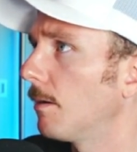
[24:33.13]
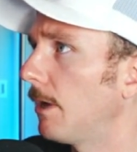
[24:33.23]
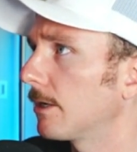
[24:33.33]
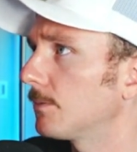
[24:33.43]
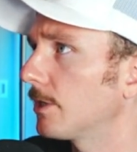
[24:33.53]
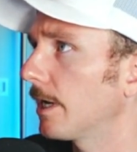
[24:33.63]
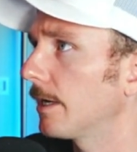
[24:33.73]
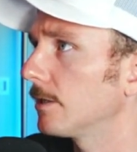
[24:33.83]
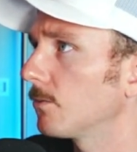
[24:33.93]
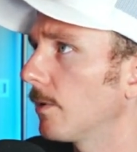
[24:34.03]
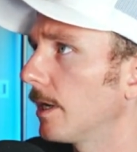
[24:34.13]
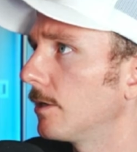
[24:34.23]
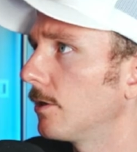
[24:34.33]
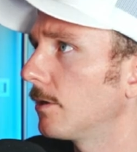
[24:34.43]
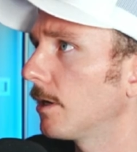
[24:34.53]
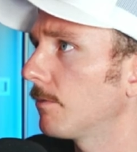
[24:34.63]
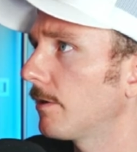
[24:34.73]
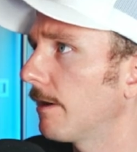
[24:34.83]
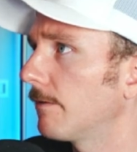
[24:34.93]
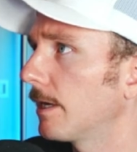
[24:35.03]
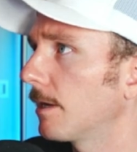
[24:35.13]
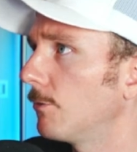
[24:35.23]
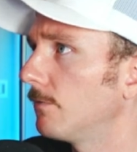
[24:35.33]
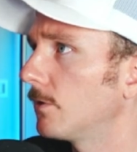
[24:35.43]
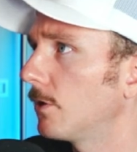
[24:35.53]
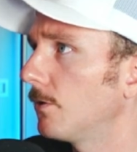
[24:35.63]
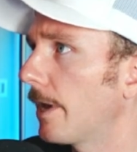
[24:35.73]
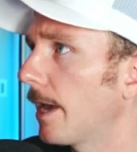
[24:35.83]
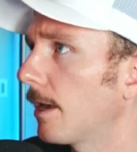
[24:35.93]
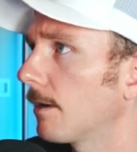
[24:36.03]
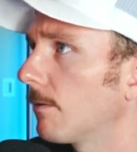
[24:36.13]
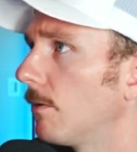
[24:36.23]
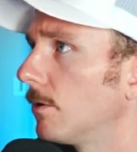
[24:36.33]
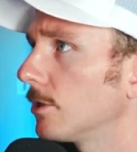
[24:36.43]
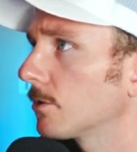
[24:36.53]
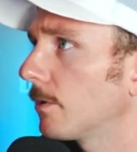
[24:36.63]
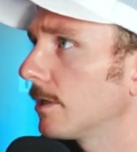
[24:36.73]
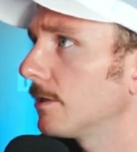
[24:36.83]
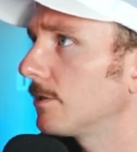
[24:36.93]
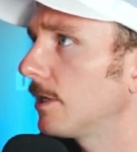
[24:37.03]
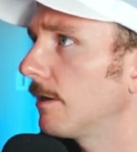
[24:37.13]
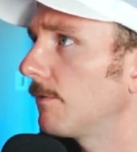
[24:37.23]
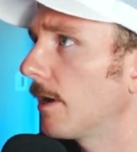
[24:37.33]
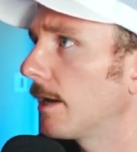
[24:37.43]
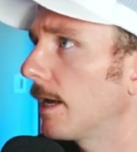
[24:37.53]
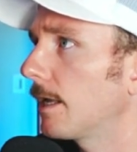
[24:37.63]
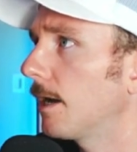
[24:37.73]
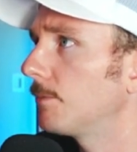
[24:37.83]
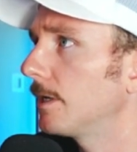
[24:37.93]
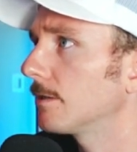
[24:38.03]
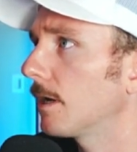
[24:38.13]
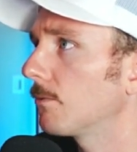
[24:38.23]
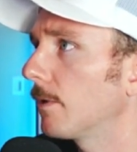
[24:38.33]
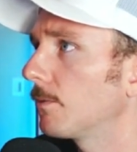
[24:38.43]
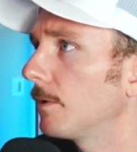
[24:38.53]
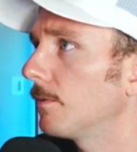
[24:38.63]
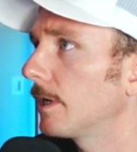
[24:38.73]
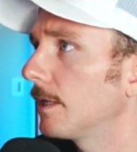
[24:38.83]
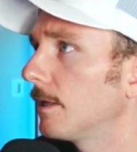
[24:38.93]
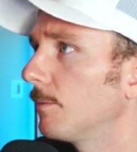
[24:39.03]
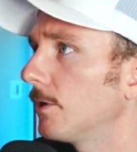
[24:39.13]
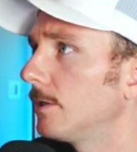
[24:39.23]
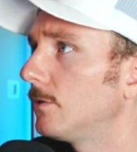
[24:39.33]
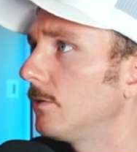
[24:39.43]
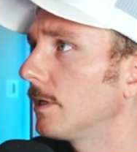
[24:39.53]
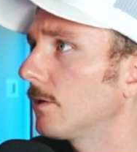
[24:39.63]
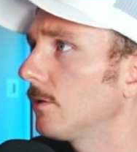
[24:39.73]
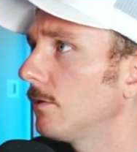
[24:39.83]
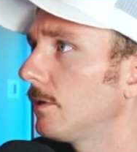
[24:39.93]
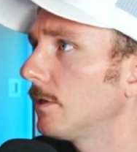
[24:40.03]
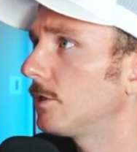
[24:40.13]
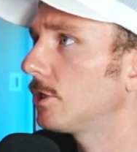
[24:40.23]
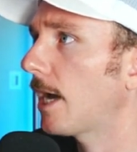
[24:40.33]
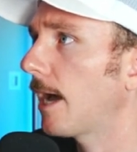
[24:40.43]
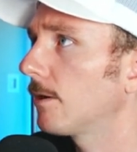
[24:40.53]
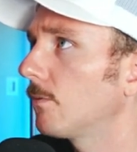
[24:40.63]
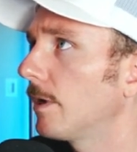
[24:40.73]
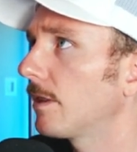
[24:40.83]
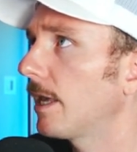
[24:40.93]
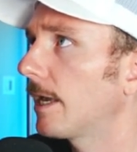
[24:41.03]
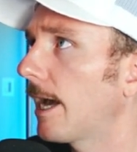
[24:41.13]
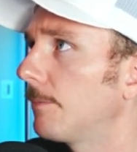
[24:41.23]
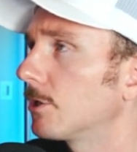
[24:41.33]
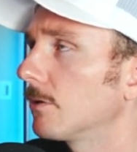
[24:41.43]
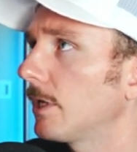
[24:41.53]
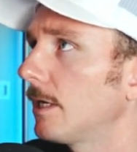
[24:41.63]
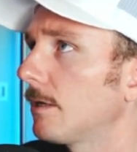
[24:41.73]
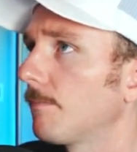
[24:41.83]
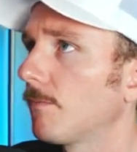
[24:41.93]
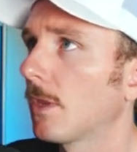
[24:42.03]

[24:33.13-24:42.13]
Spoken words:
Malcolm says, when you're done with everything and move to QA, just wanted to see if you had any updates on when we will get the ability to include the chat with a captured lead.